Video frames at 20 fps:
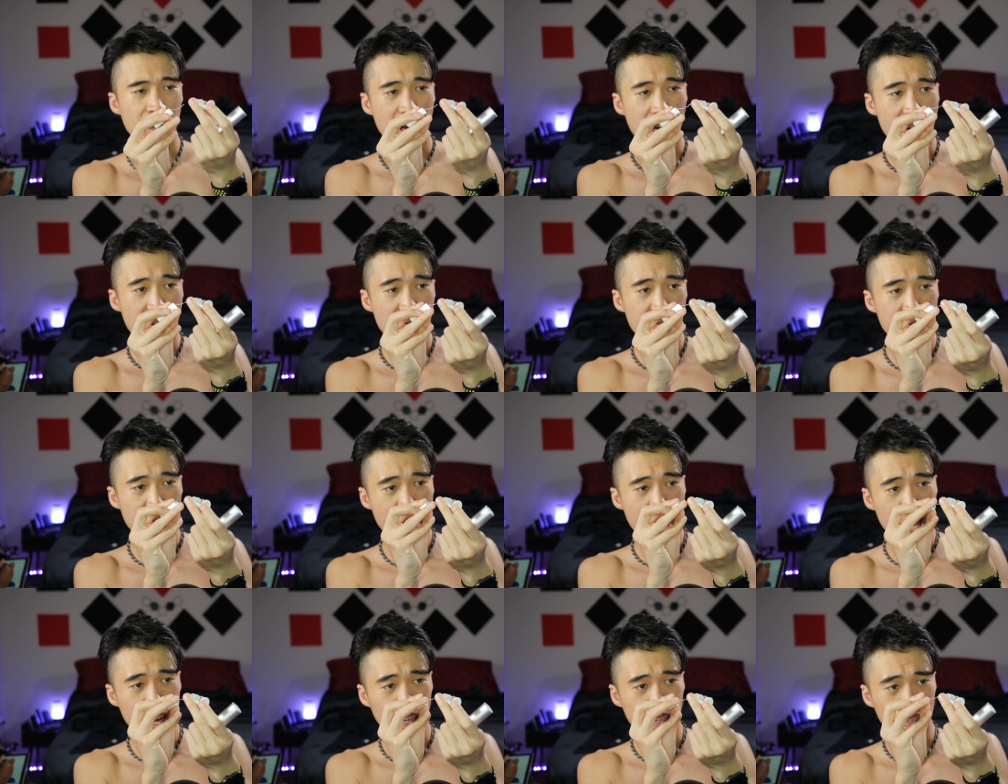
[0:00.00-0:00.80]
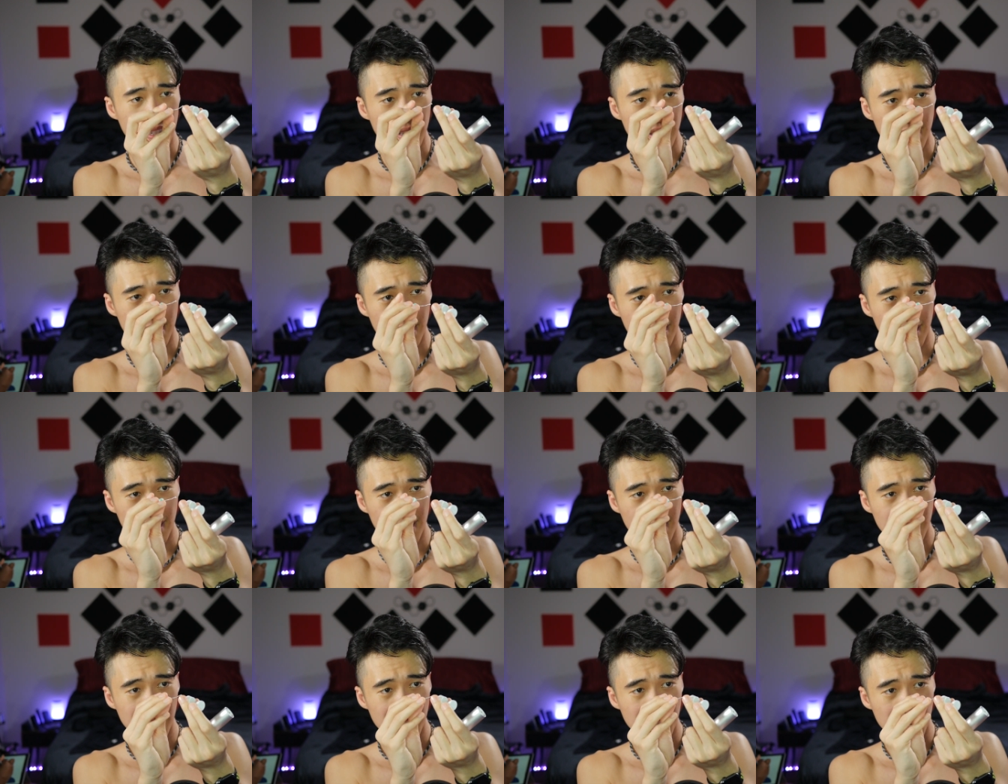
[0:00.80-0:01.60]
and then,
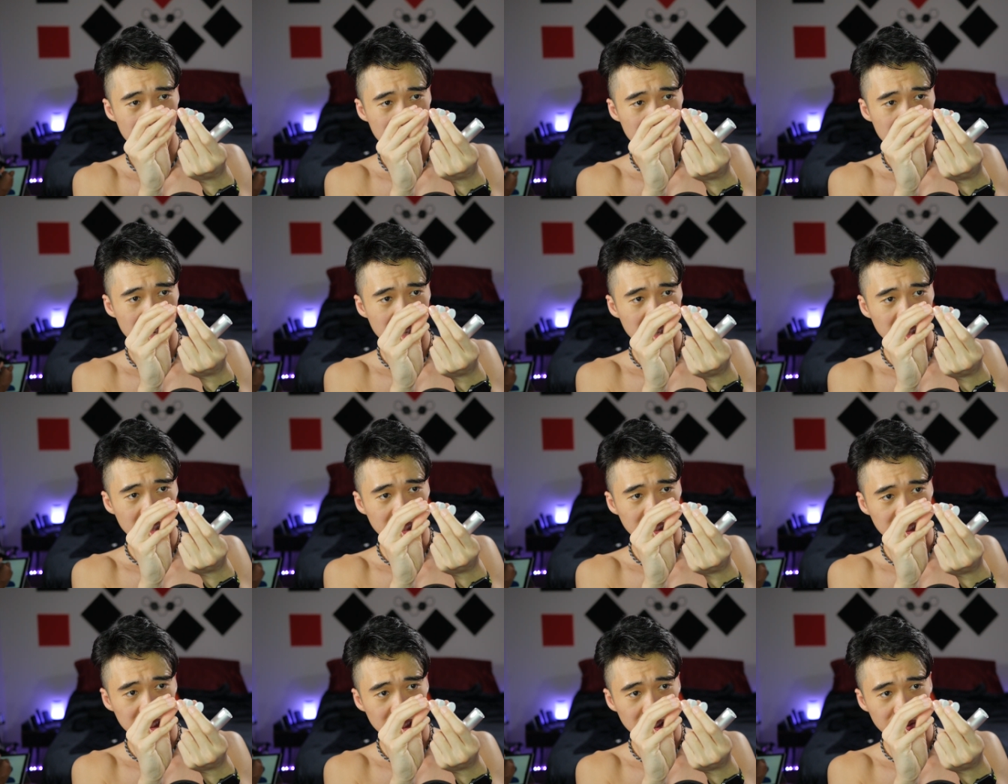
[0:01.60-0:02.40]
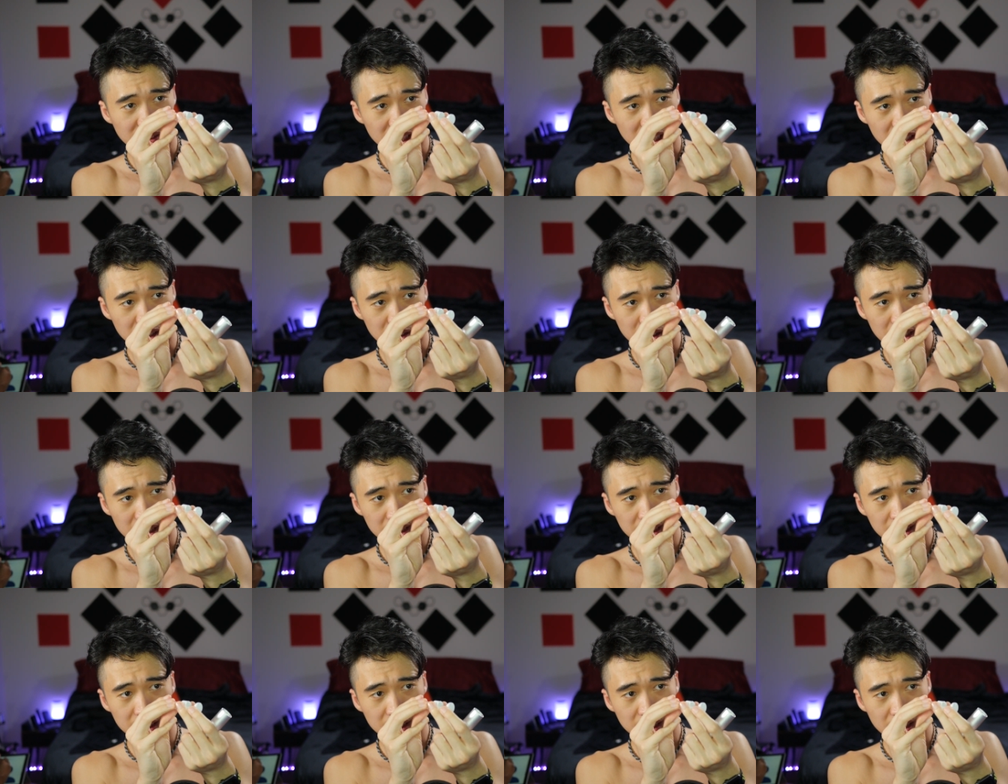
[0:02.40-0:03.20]
see if I can do
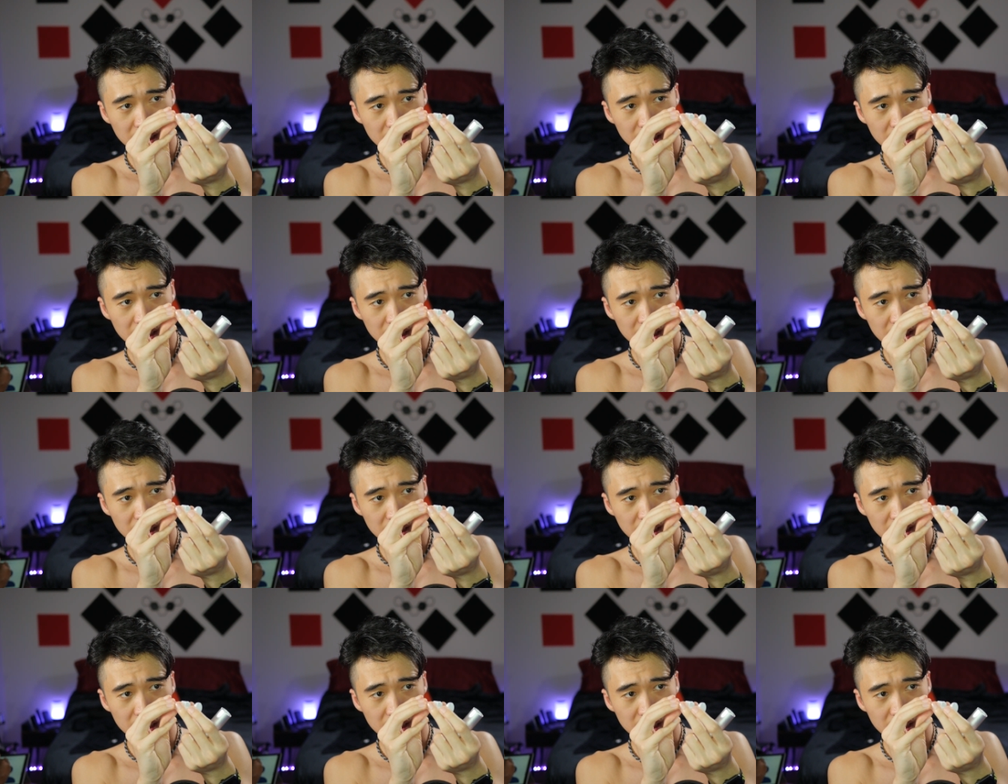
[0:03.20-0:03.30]
this.